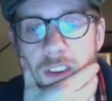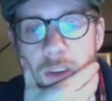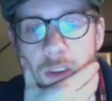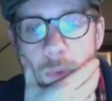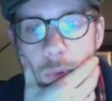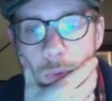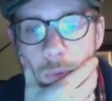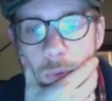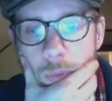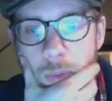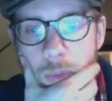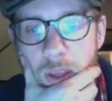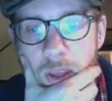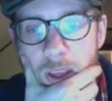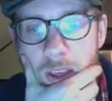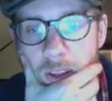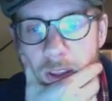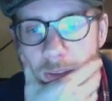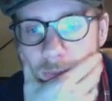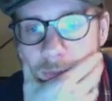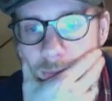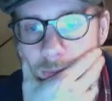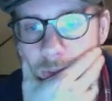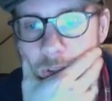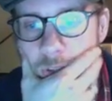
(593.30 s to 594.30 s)
we would
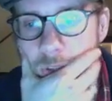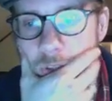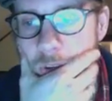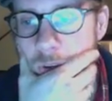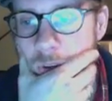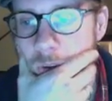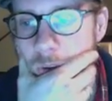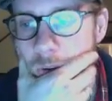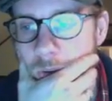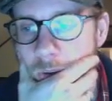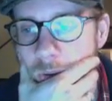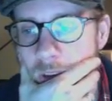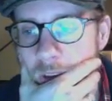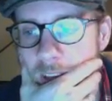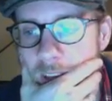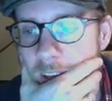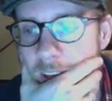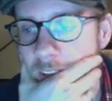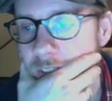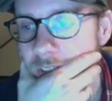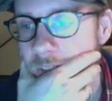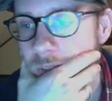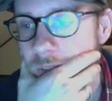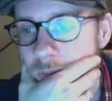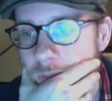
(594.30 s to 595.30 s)
begin. So I
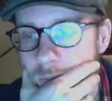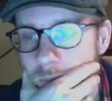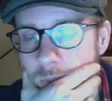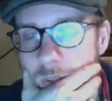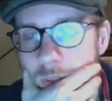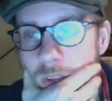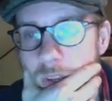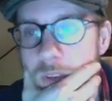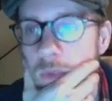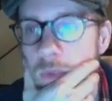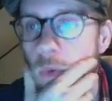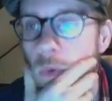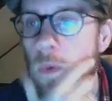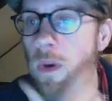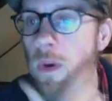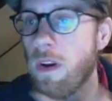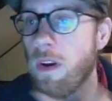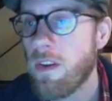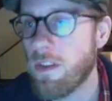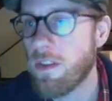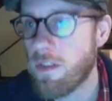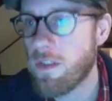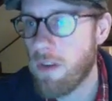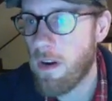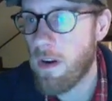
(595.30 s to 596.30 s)
guess if we want to
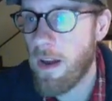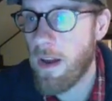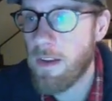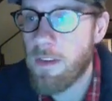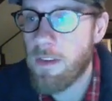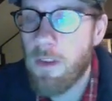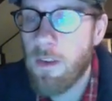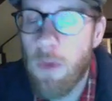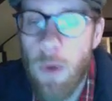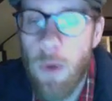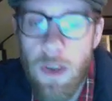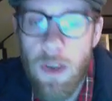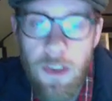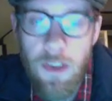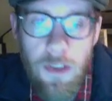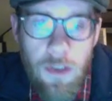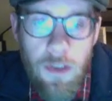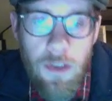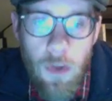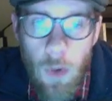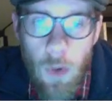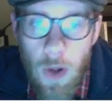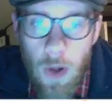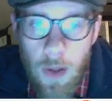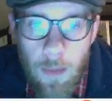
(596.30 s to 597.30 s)
just start asking questions,
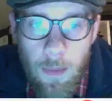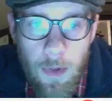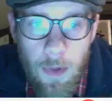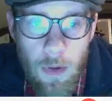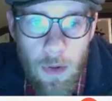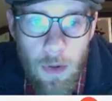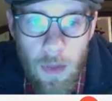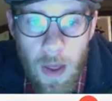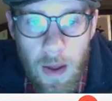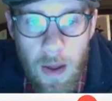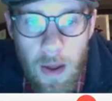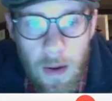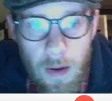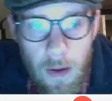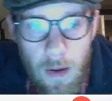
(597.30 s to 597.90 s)
you're welcome to do that